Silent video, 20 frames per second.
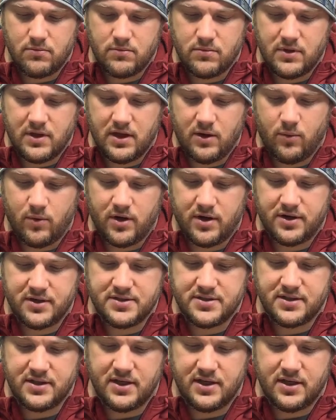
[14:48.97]
they wanted to
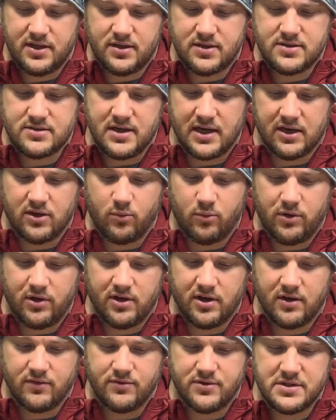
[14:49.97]
see it in the second
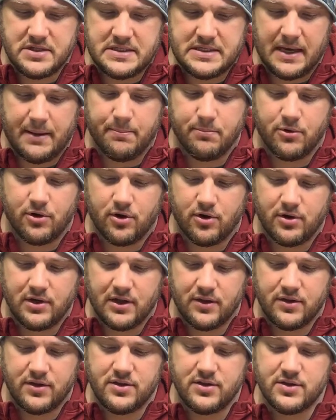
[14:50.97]
week of December.
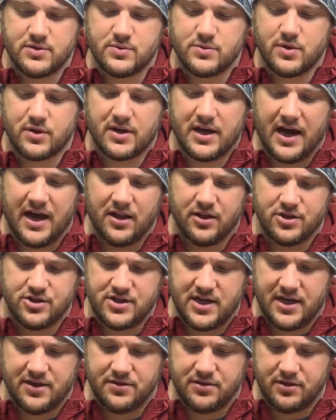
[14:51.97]
This was a college
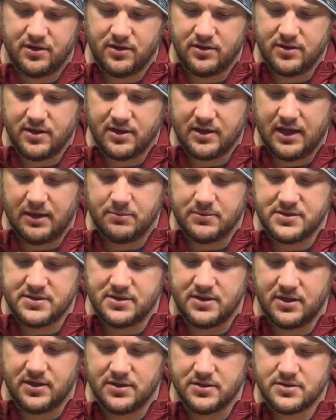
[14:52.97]
athlete that came to
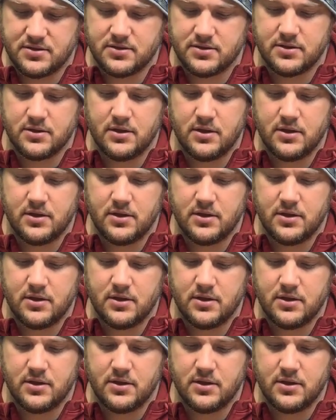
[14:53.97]
see us.